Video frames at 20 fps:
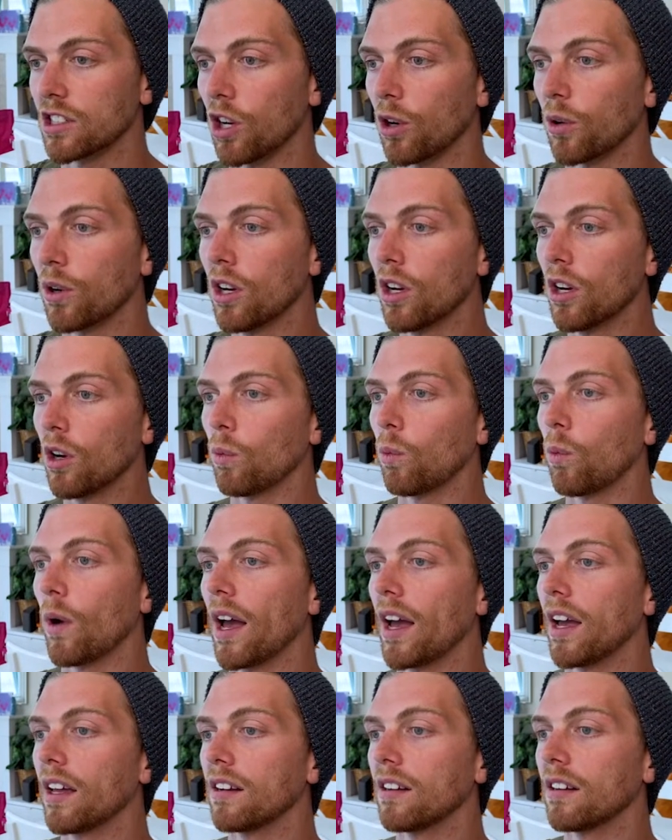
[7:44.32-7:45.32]
So
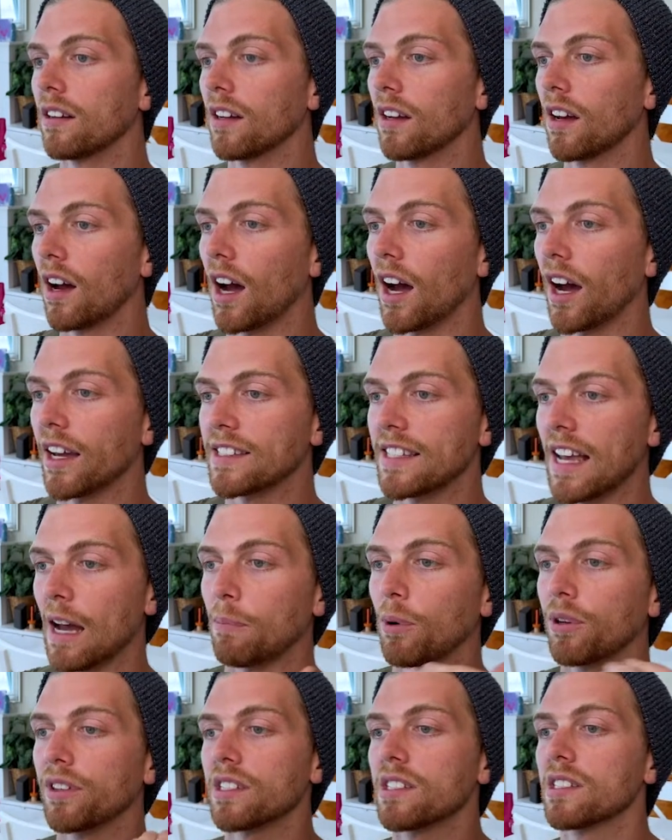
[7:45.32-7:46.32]
when I
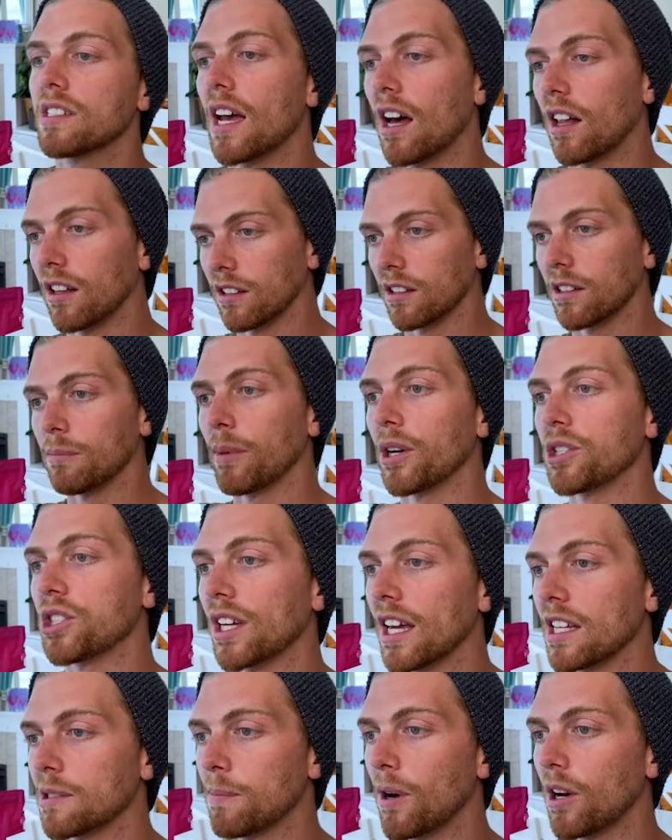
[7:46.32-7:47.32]
tap on this cell, the
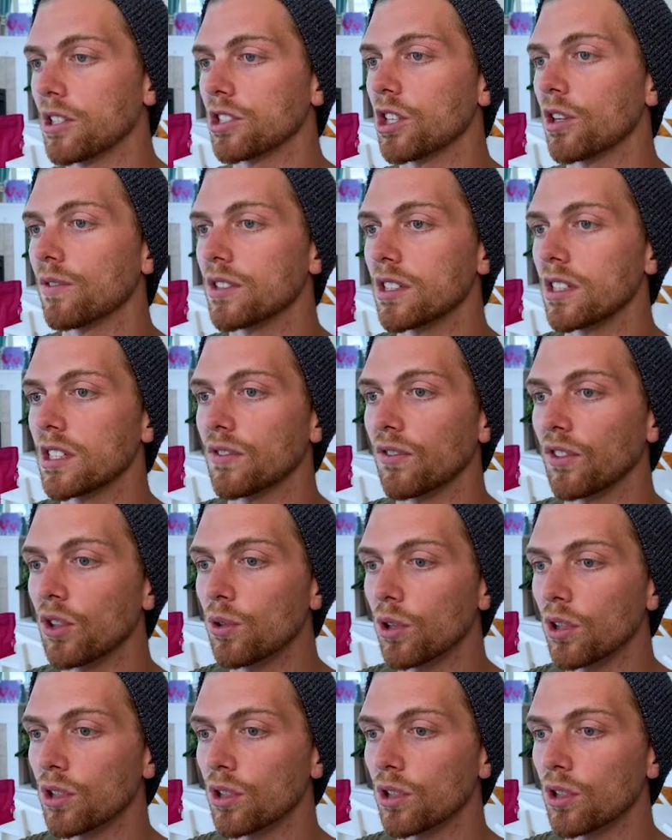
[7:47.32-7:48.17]
budget gets passed over to this view